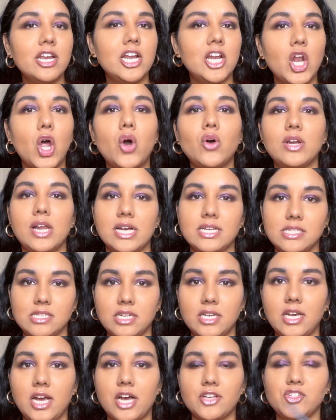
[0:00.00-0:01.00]
long
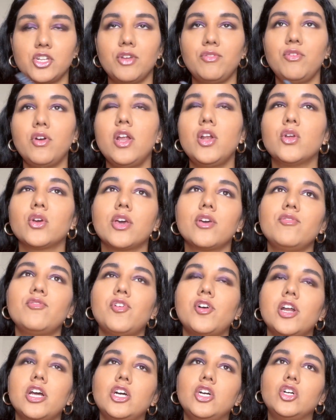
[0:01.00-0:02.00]
lasting kajal. If you're looking
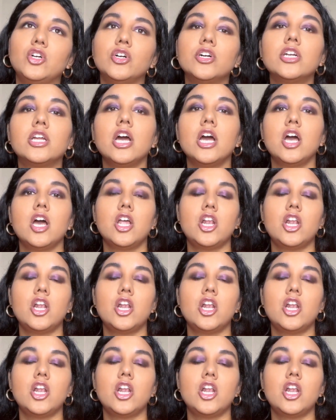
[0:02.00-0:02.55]
for a good